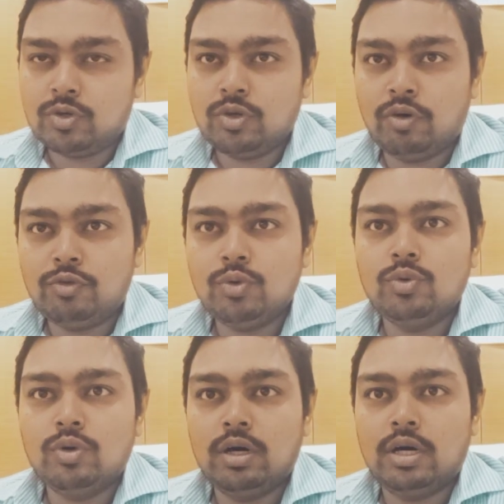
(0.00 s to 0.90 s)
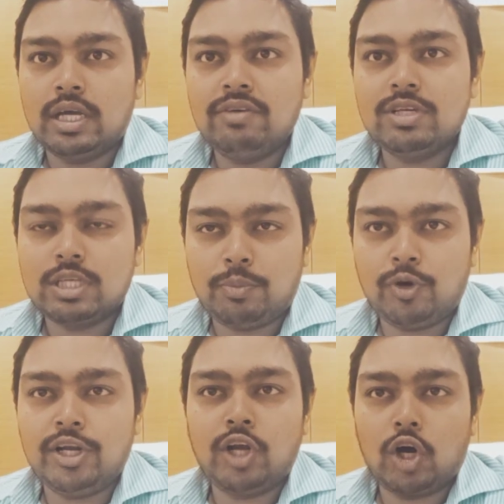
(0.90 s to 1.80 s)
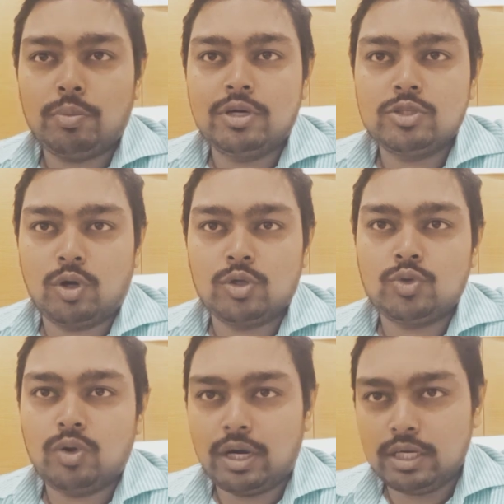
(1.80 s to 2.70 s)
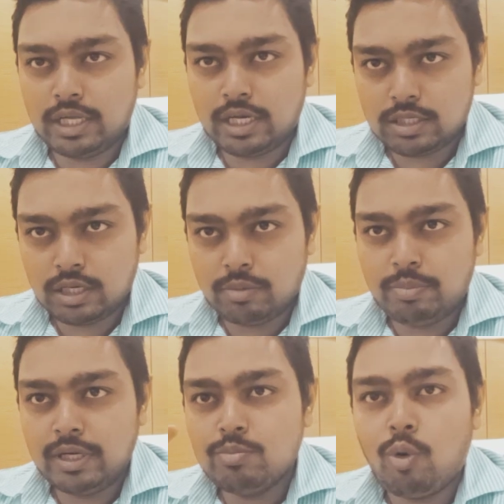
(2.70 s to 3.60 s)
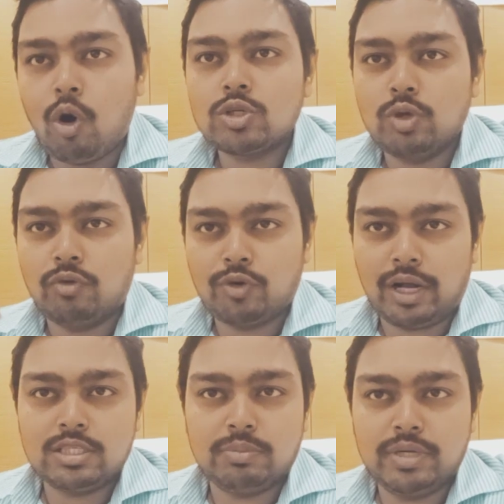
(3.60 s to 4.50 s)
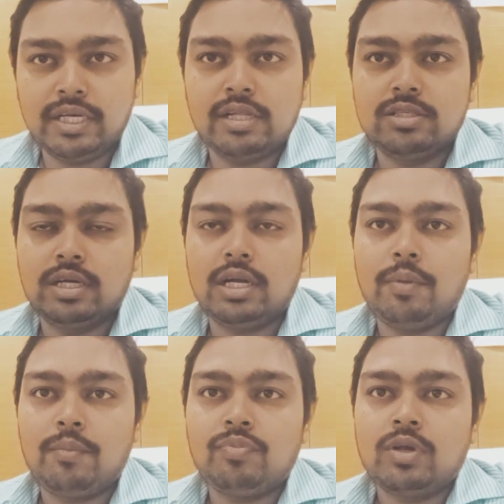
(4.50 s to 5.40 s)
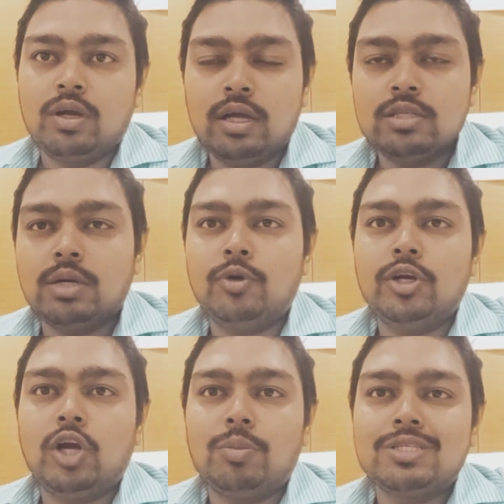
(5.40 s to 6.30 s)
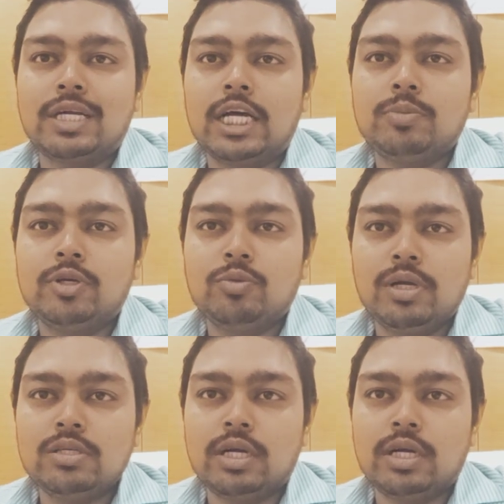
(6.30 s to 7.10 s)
You have to give the supporting documents also, and there is a big box. You have to write some details there. In supporting documents attachment, you please